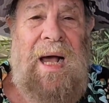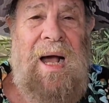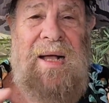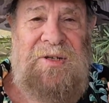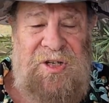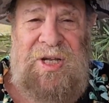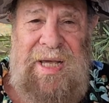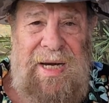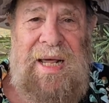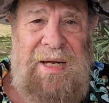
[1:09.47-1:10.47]
on
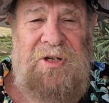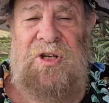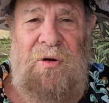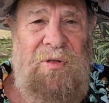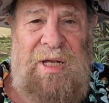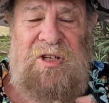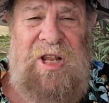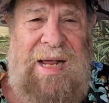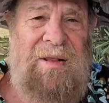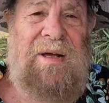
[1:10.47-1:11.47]
CNN. So let's
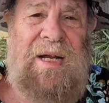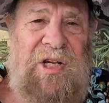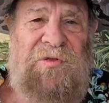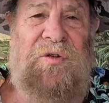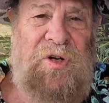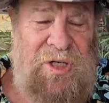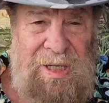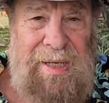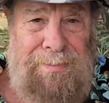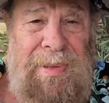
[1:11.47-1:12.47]
take a look at this first
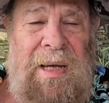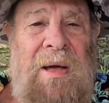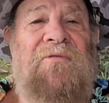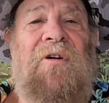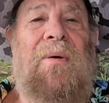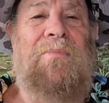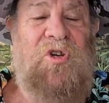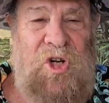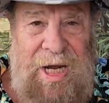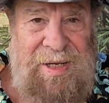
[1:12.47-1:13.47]
clip from
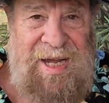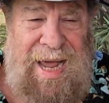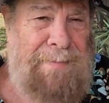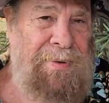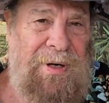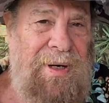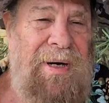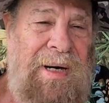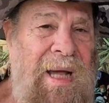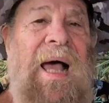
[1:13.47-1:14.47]
Jake Tapper
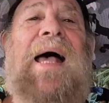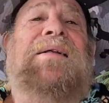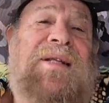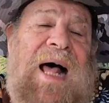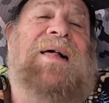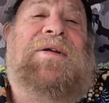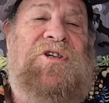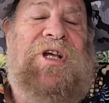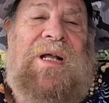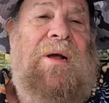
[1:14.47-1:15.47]

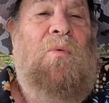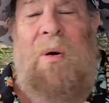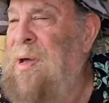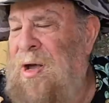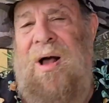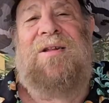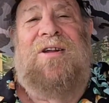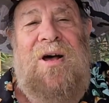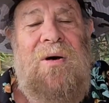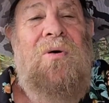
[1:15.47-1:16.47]
acknowledging what we all
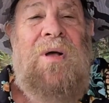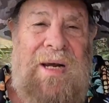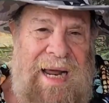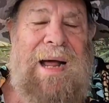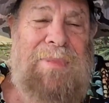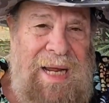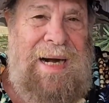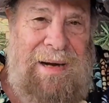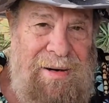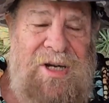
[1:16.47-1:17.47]
know Kamala
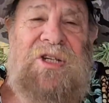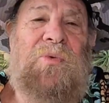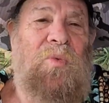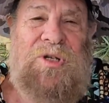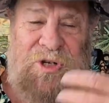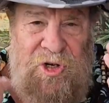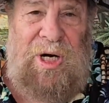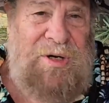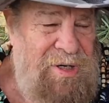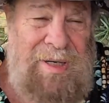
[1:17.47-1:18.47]
Harris was in
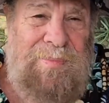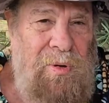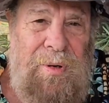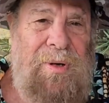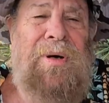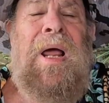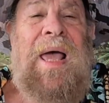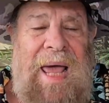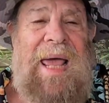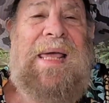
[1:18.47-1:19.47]
charge of the border,
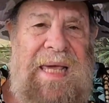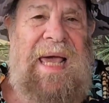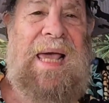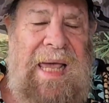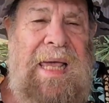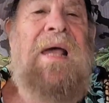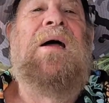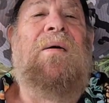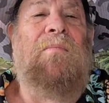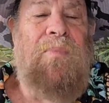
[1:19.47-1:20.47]
a.k.
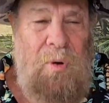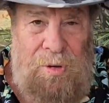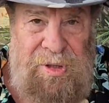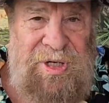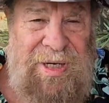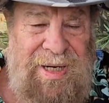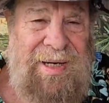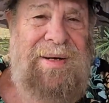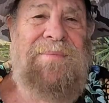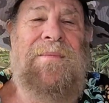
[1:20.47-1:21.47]
border czar.